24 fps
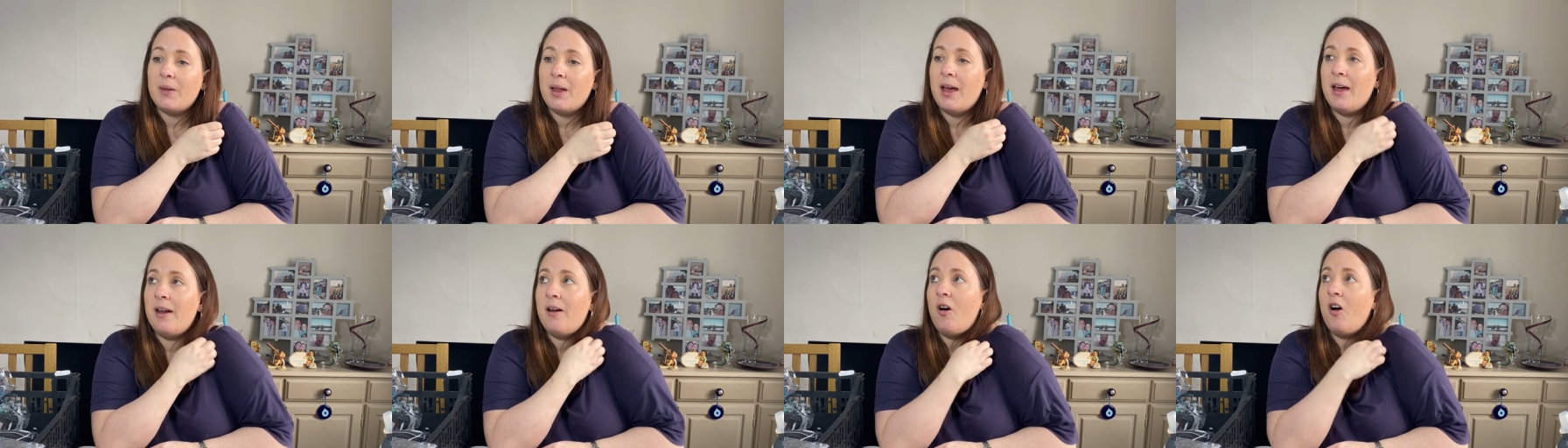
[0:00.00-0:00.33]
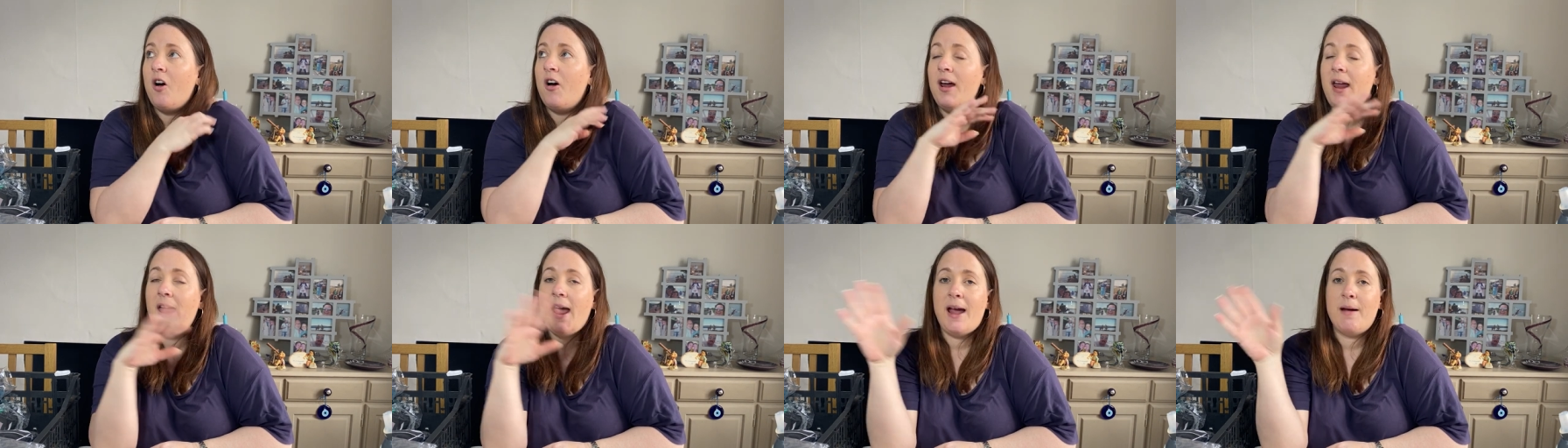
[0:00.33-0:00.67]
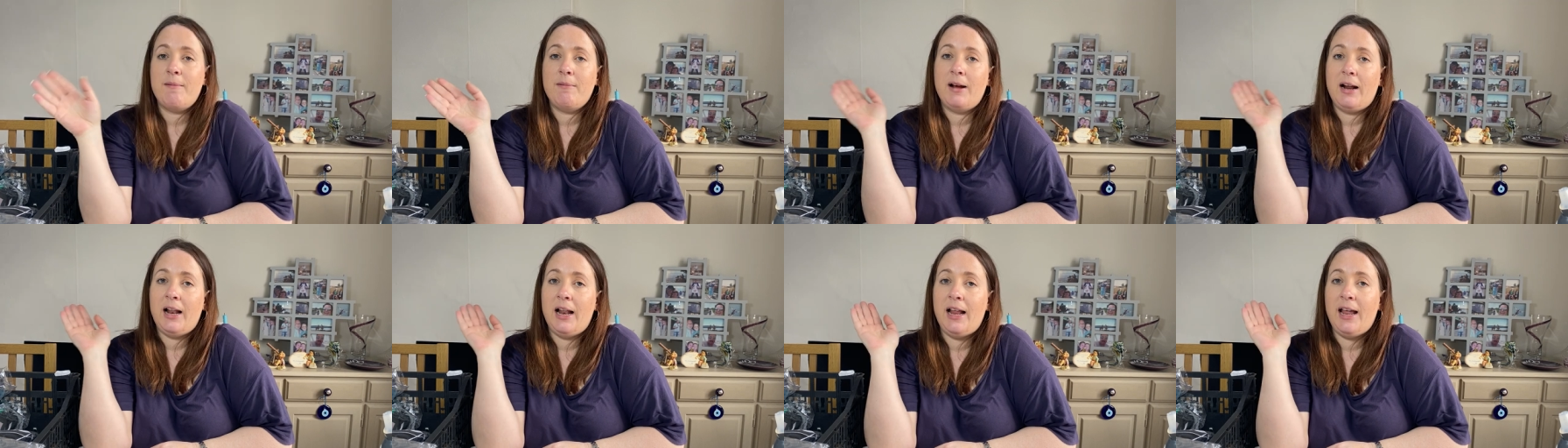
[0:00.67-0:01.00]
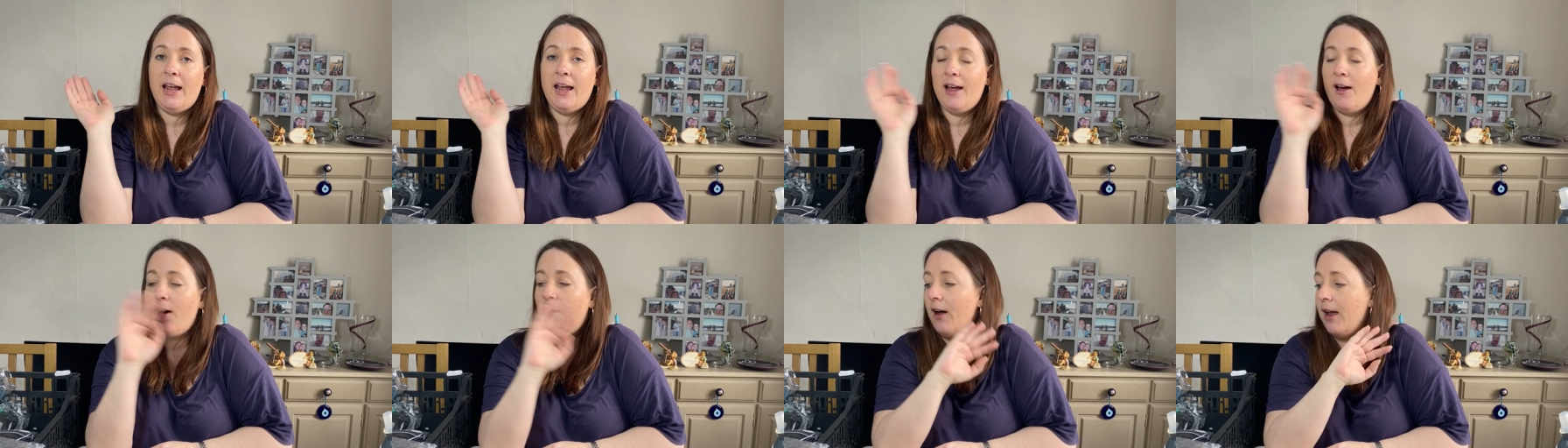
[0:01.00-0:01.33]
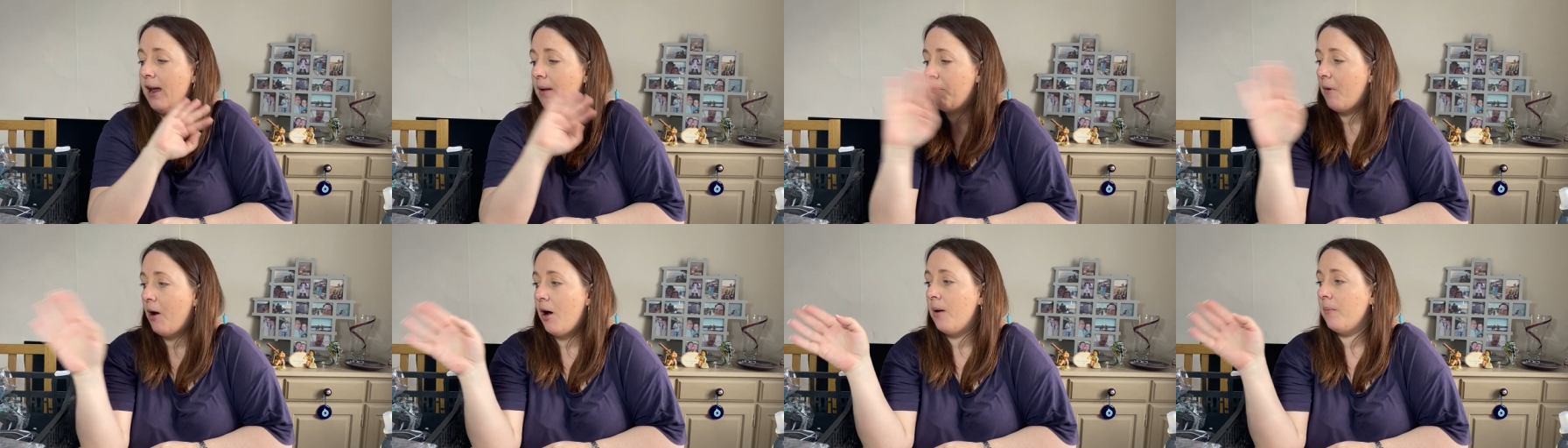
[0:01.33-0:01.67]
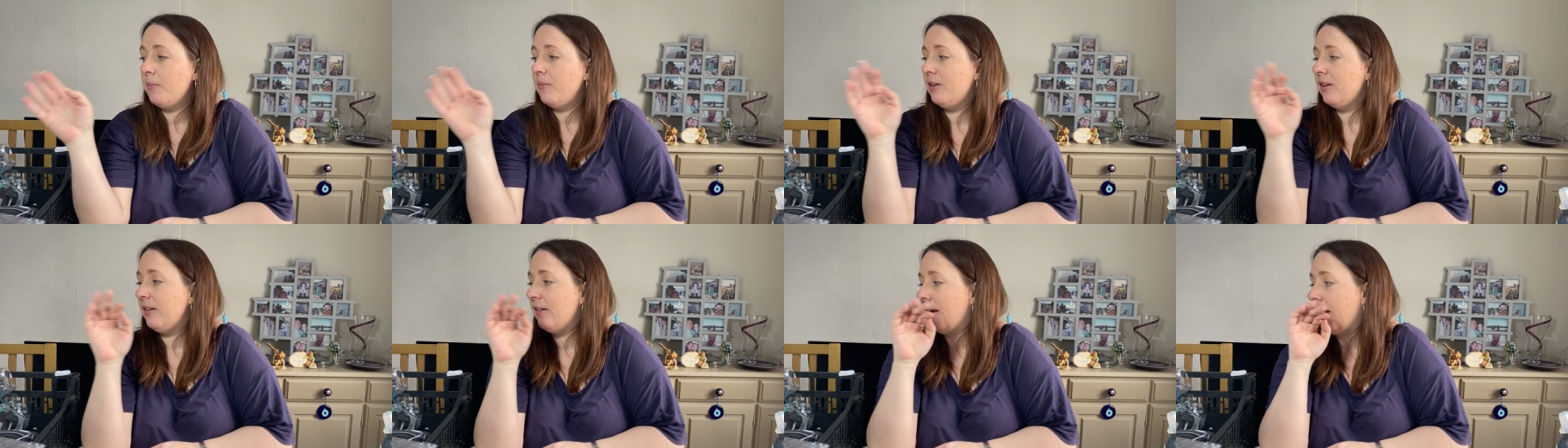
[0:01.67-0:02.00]
And I am clear, I am
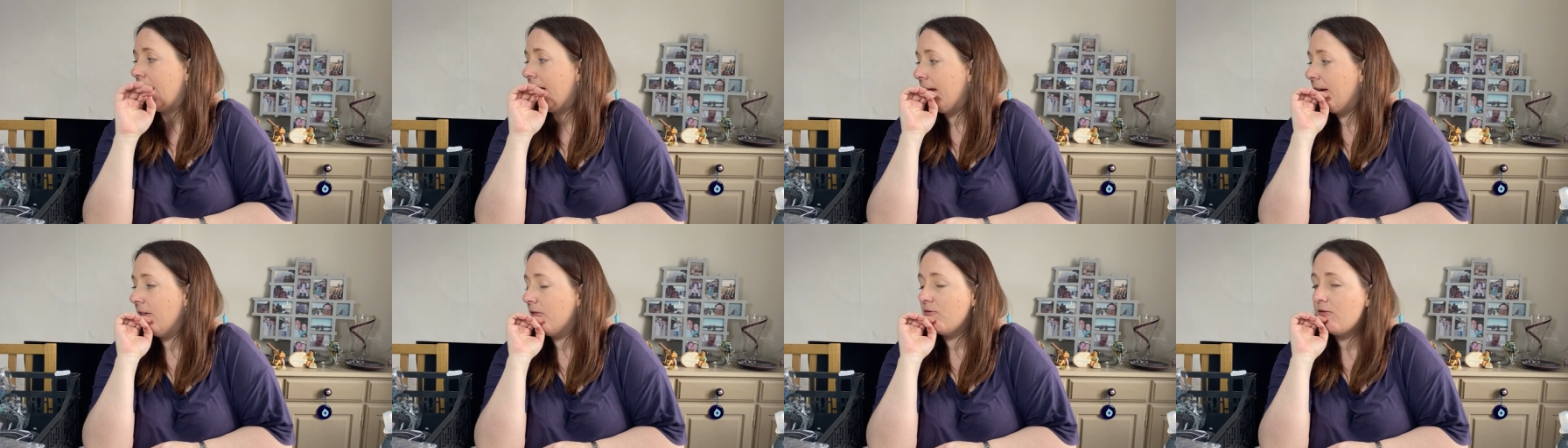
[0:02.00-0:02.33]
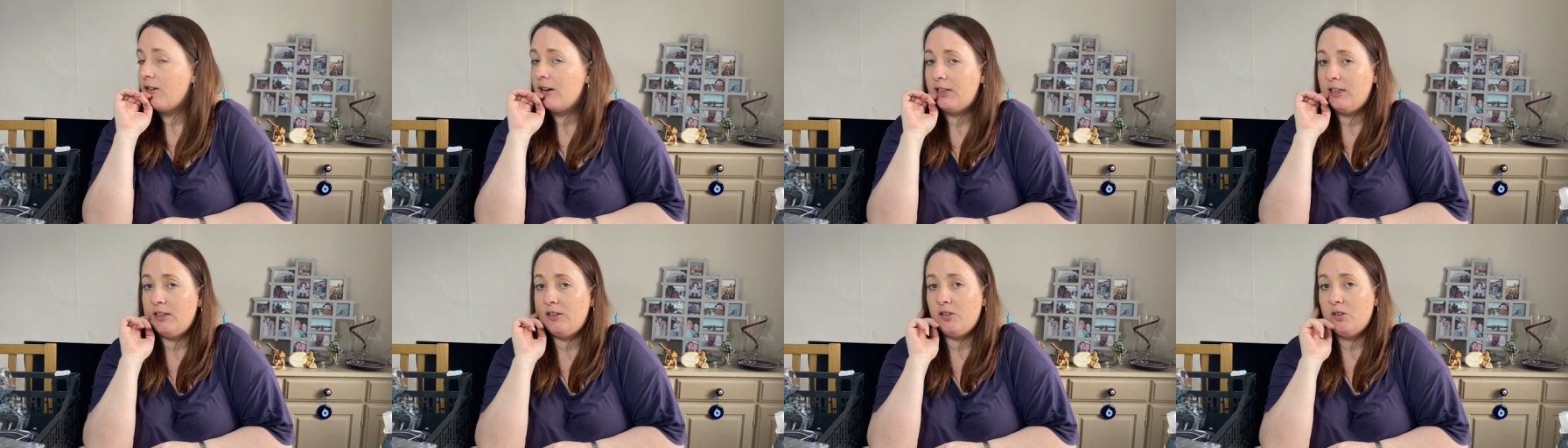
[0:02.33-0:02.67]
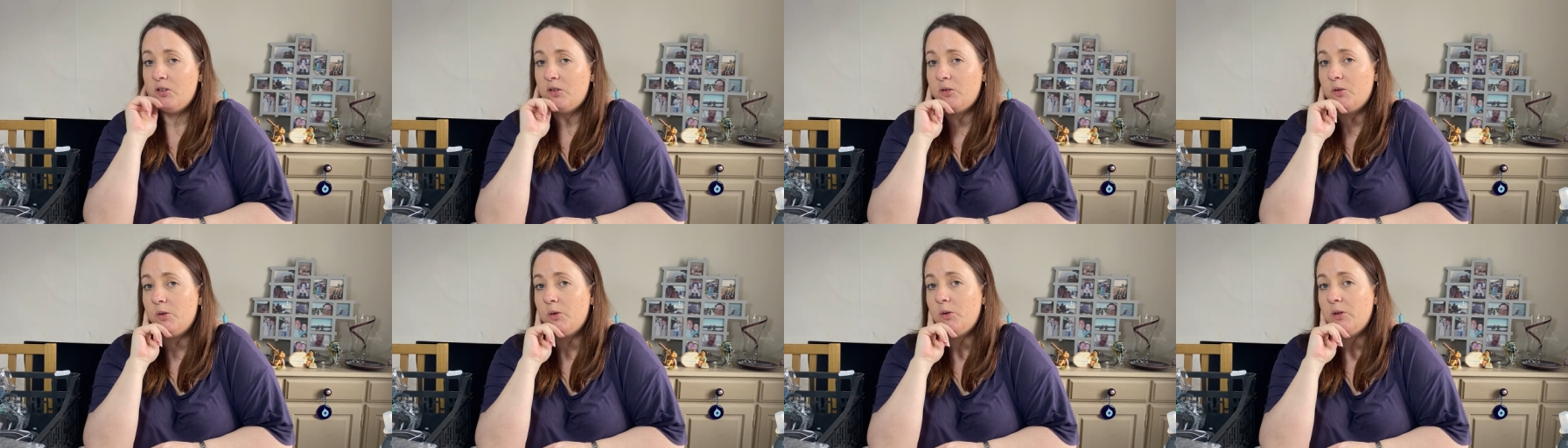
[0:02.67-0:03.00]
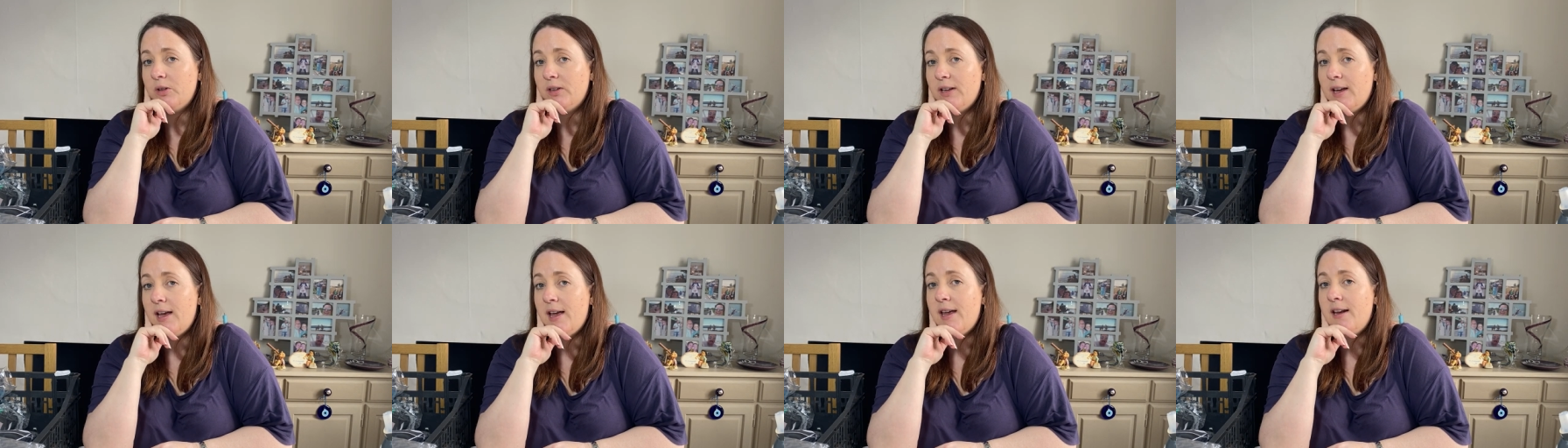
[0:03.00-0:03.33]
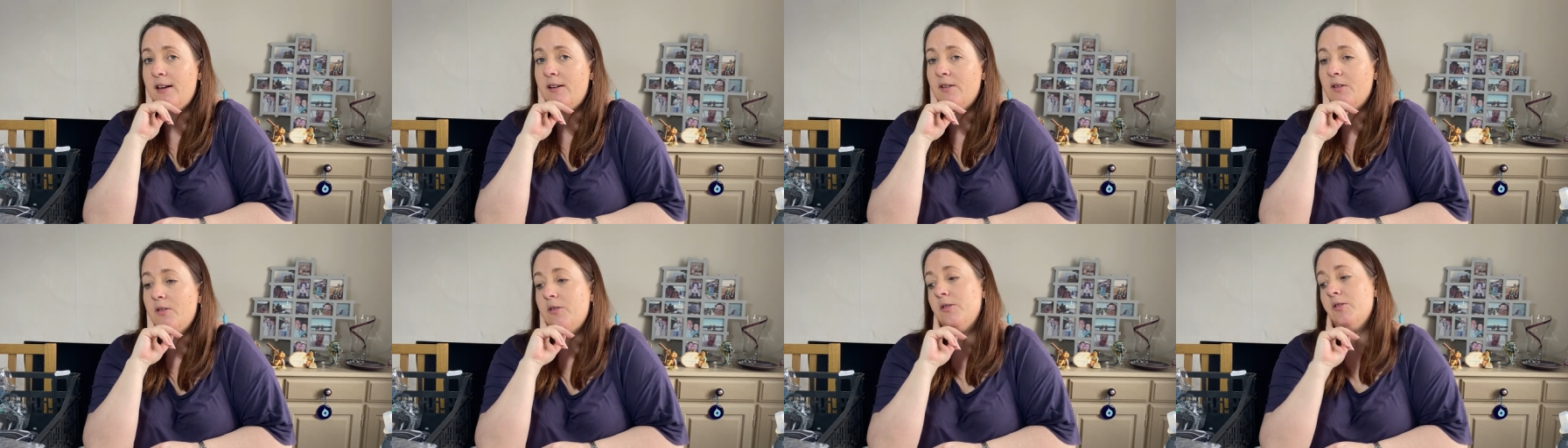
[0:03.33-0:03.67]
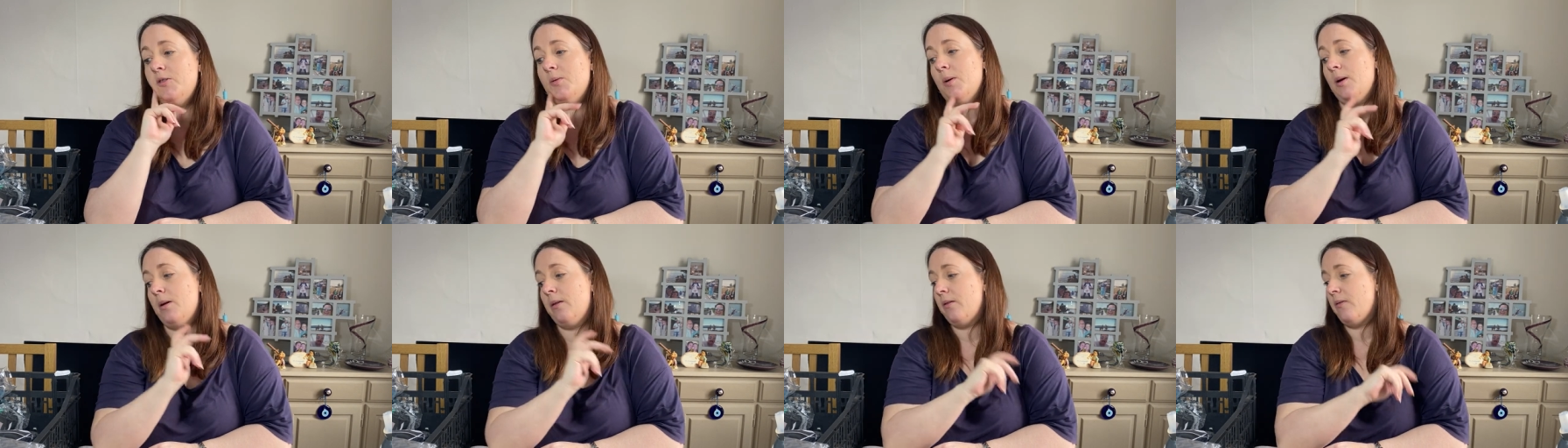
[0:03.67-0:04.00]
up to date, ready to source again on the
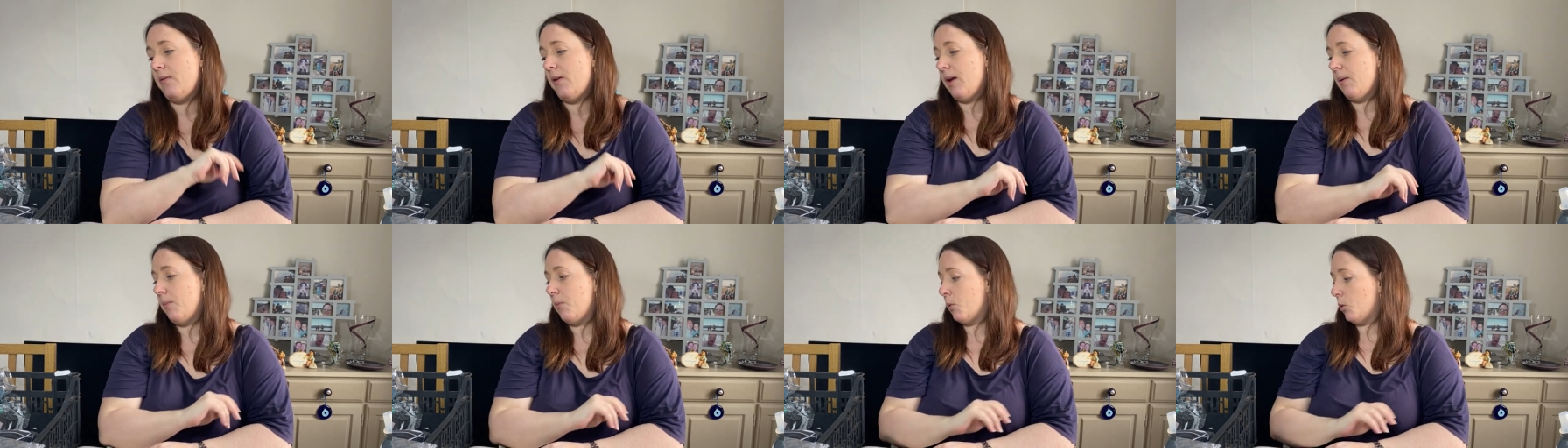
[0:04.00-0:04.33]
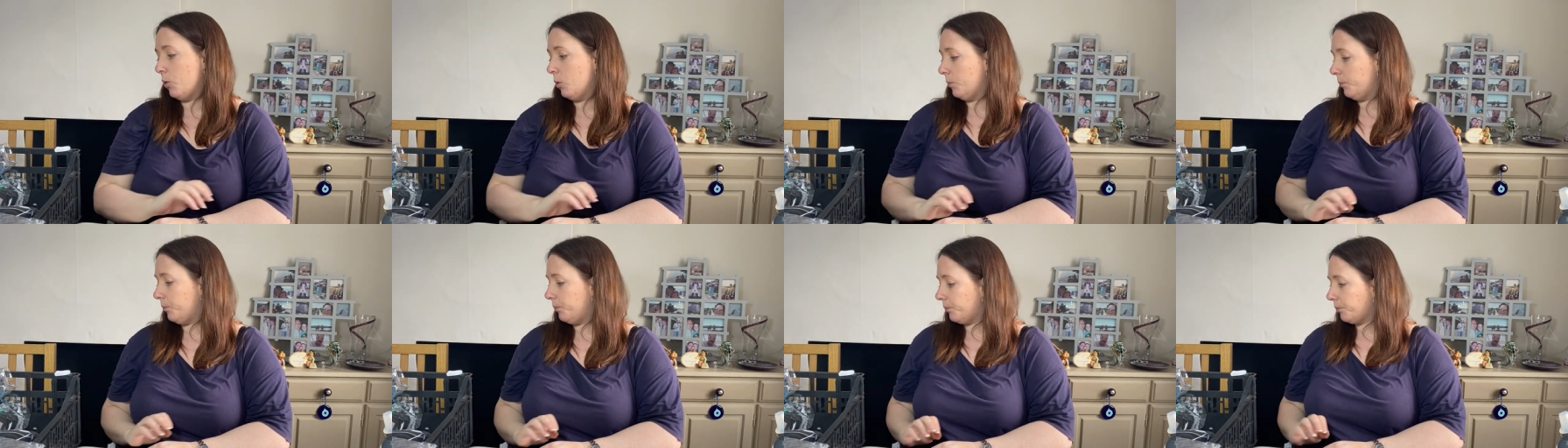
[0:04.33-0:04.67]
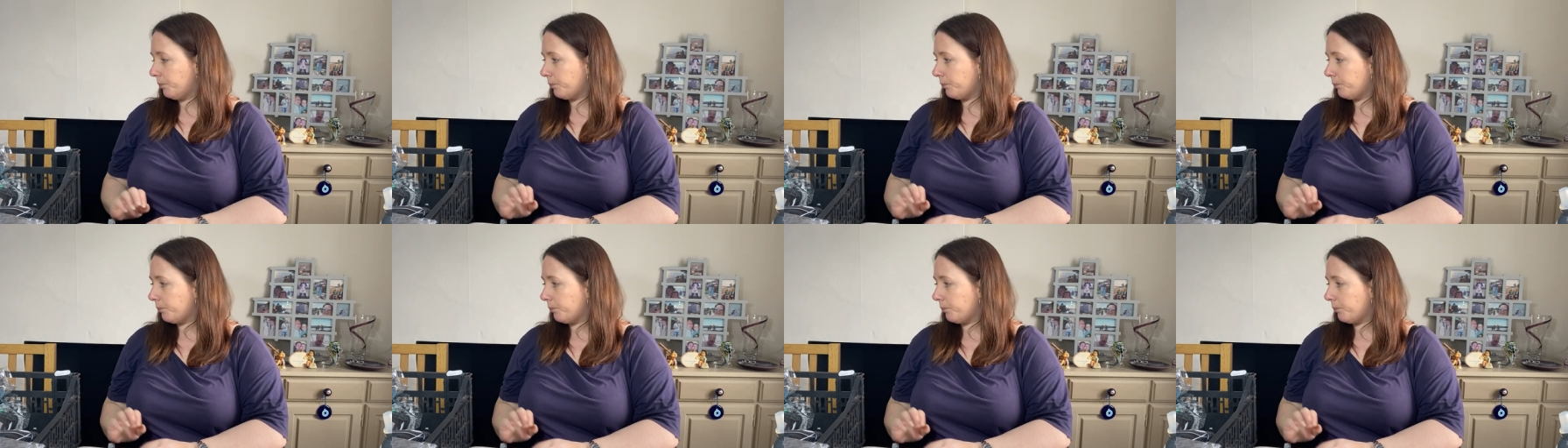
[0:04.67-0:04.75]
12th of April.